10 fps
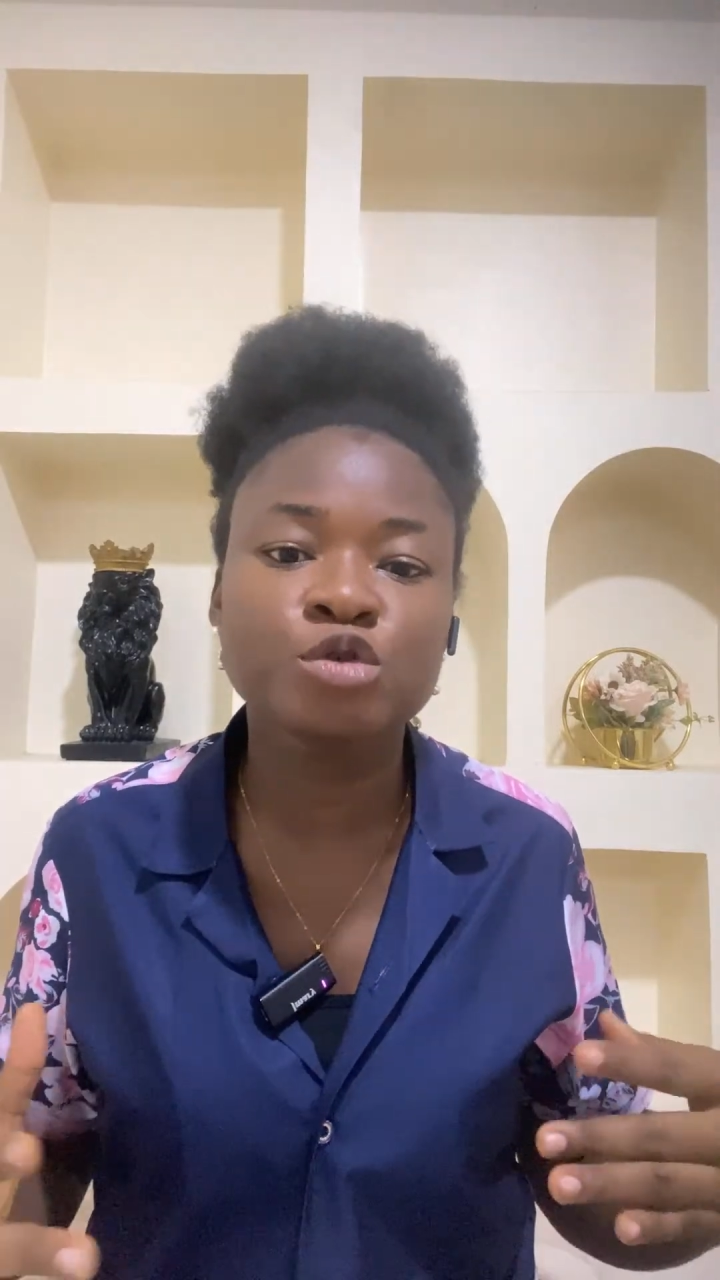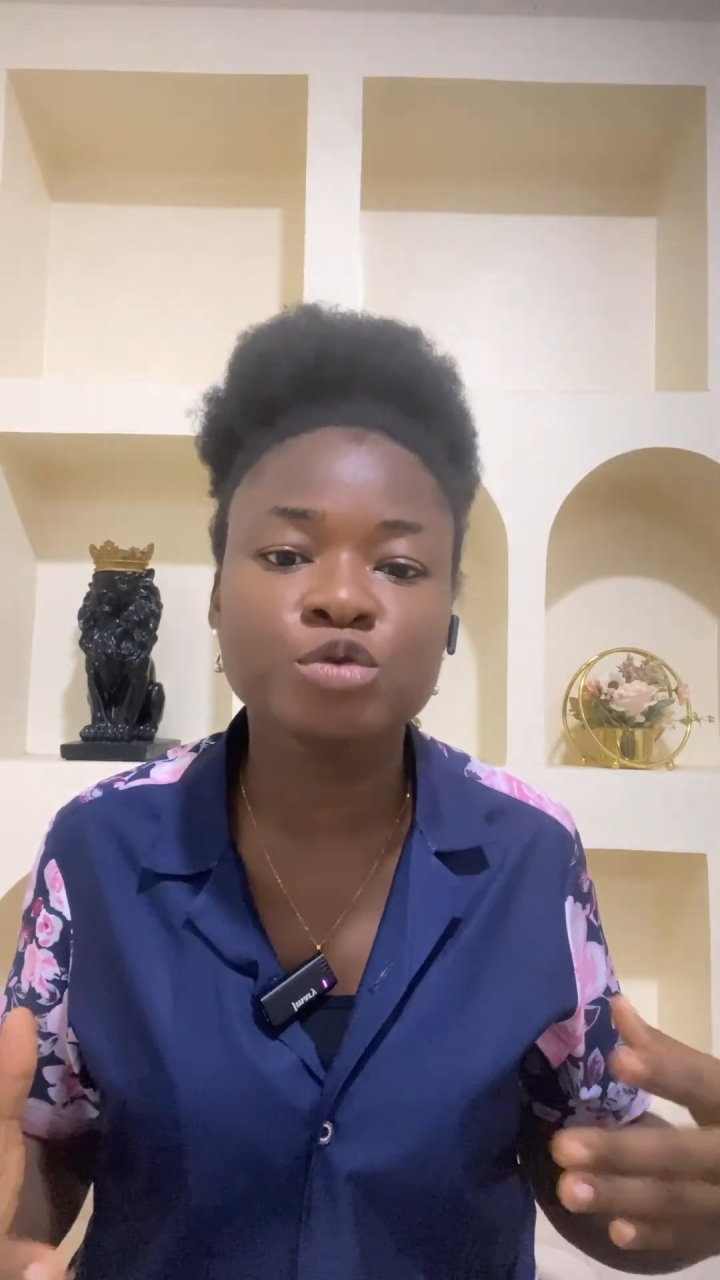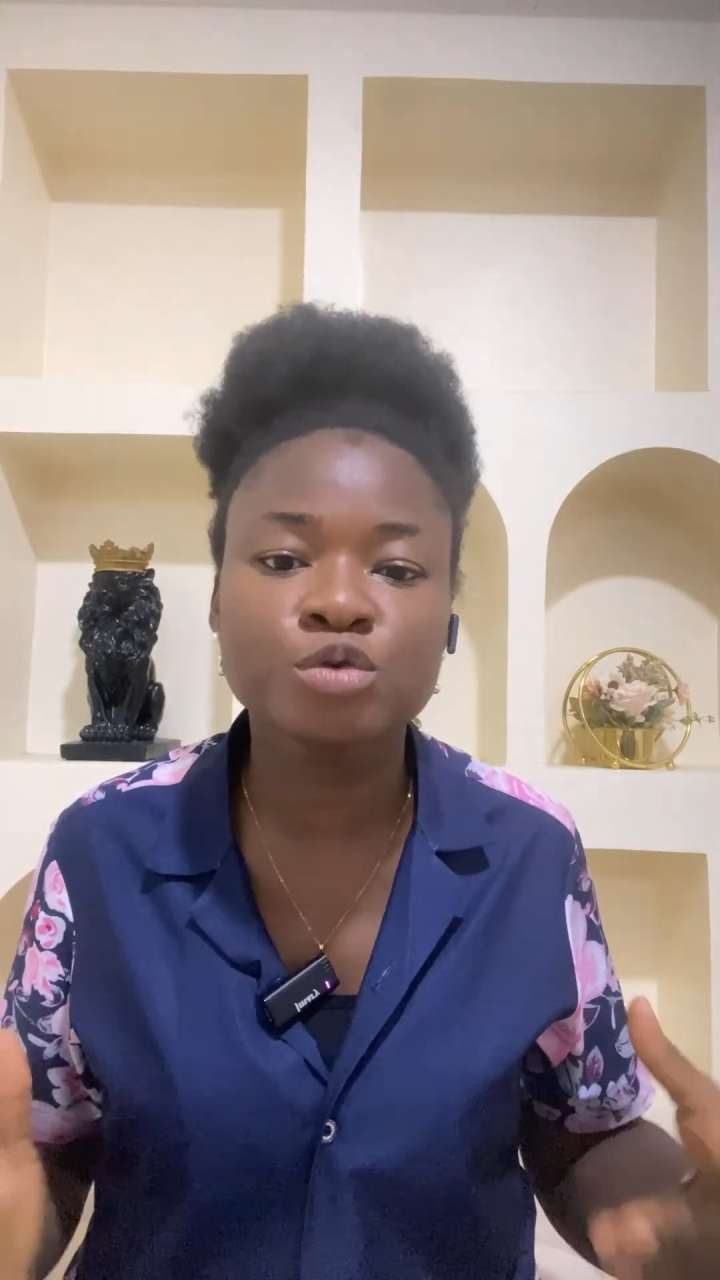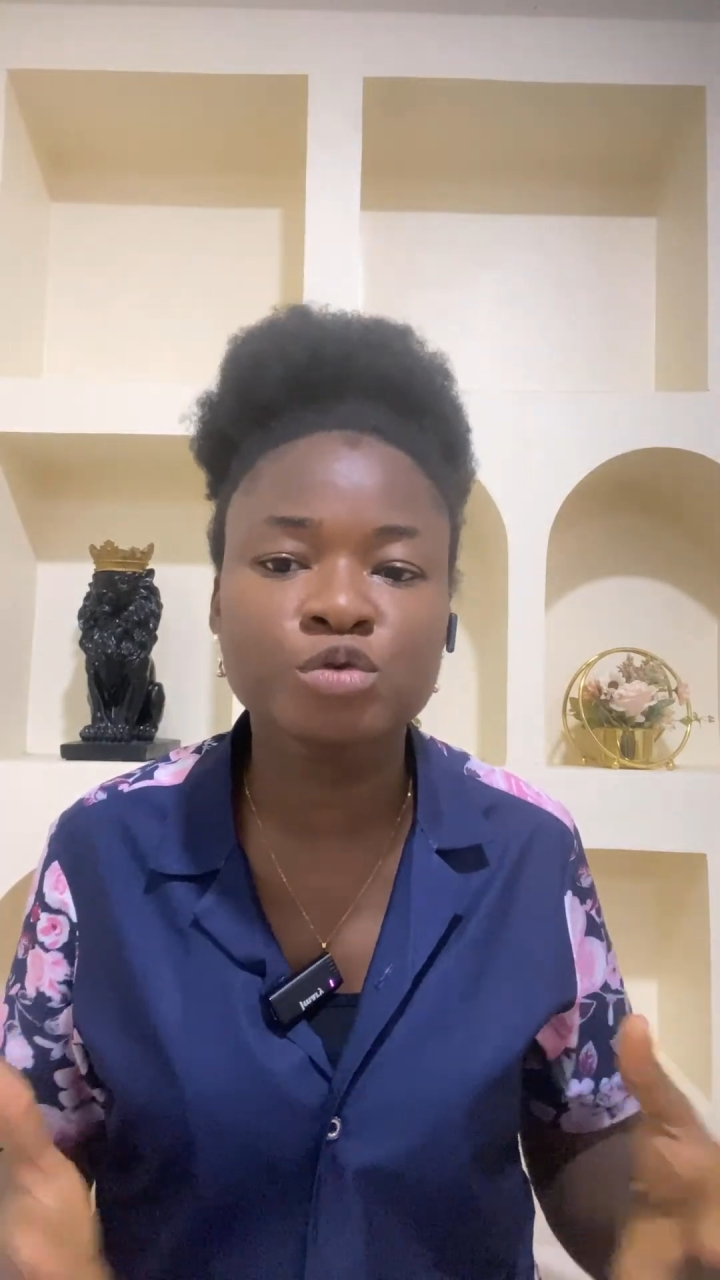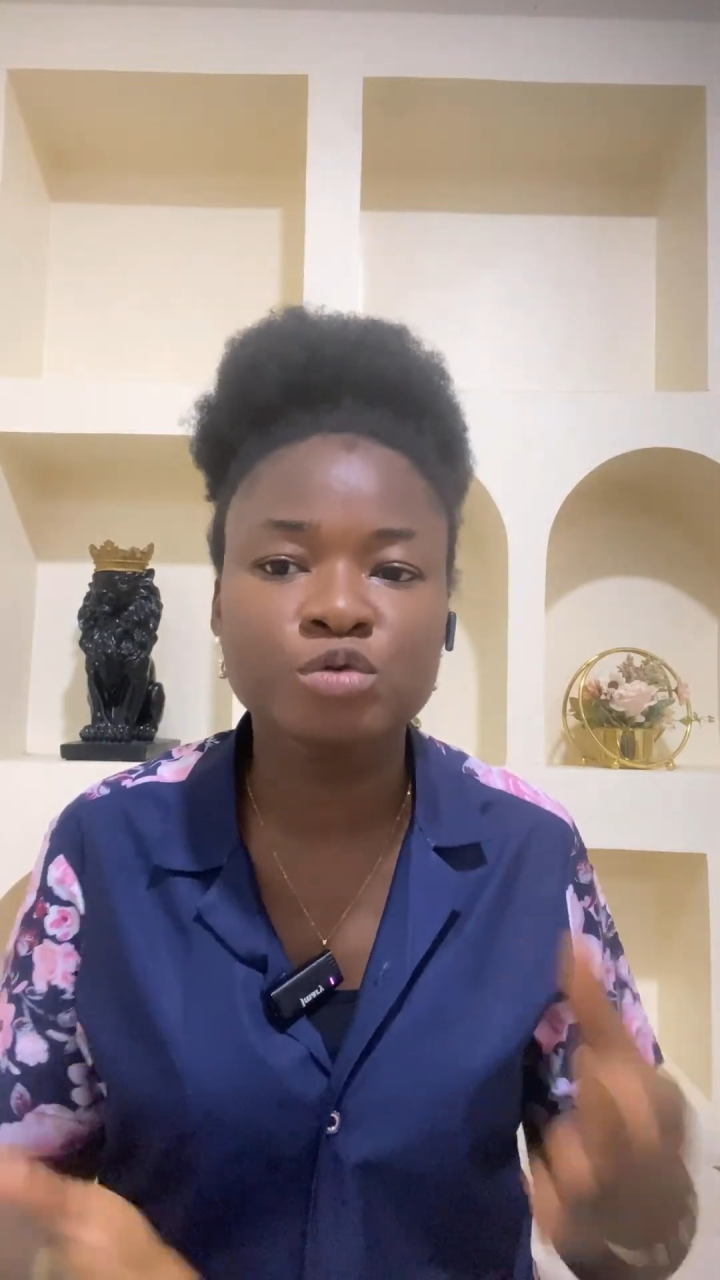
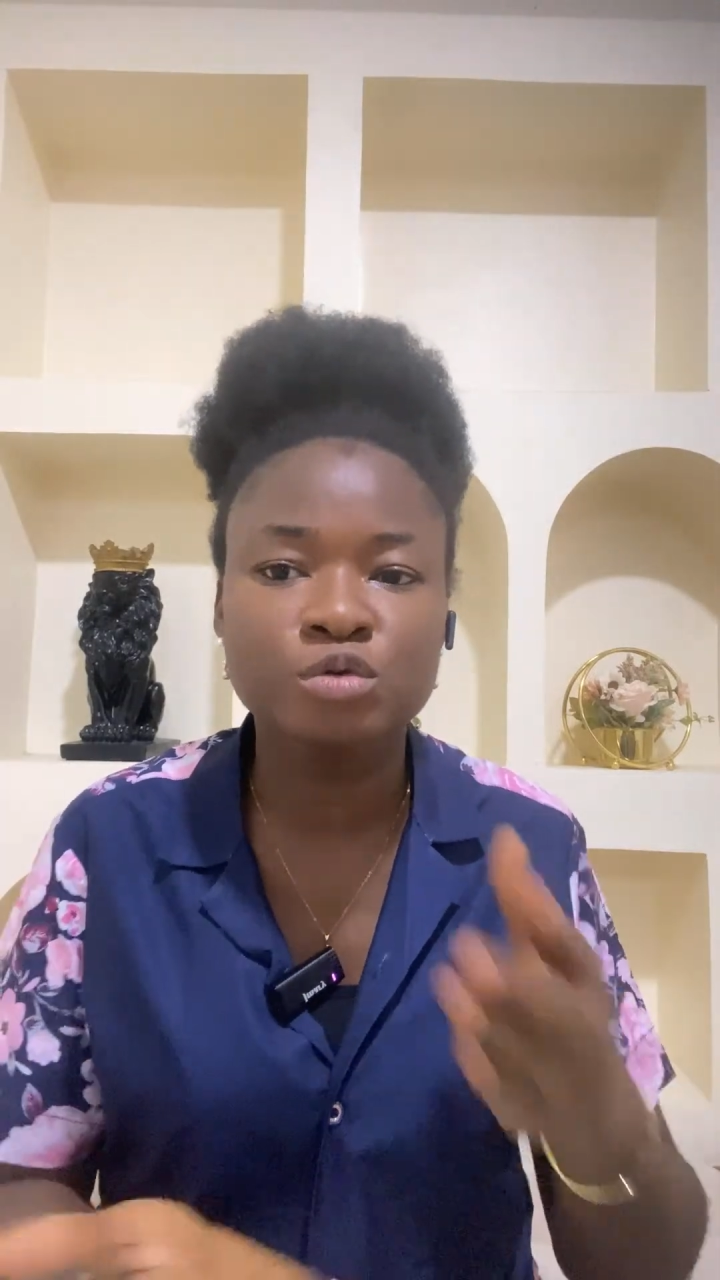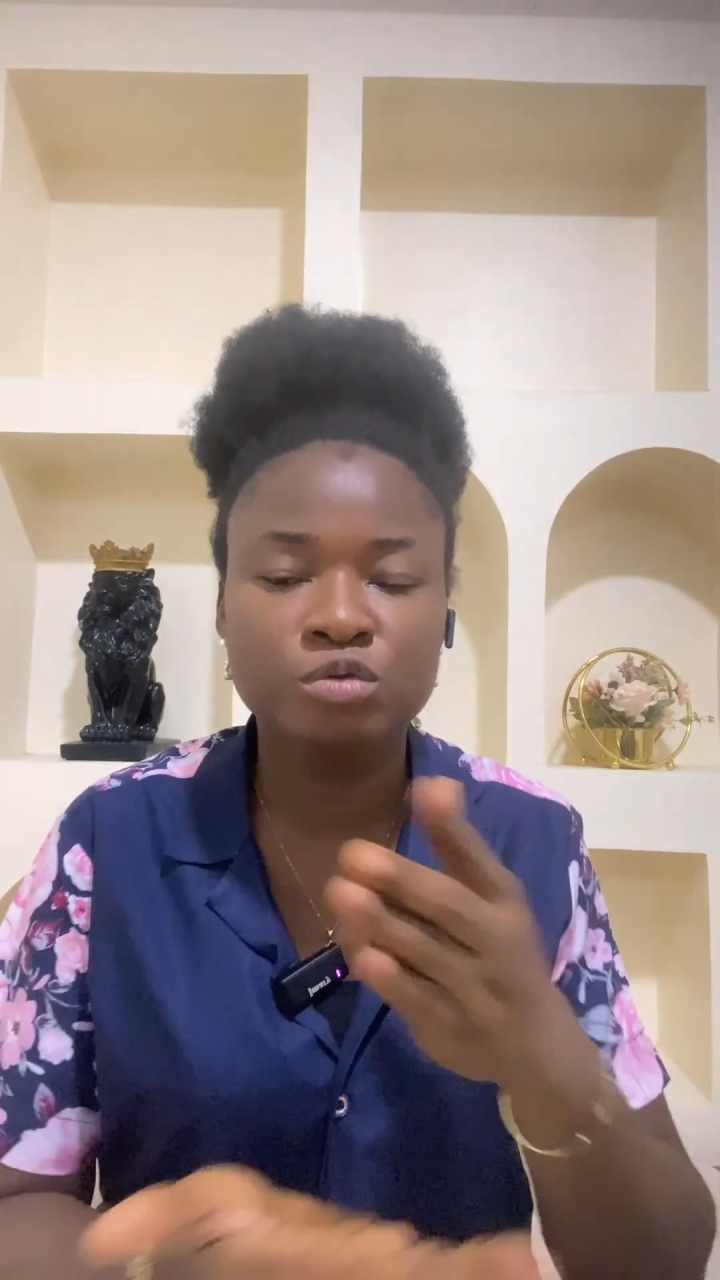to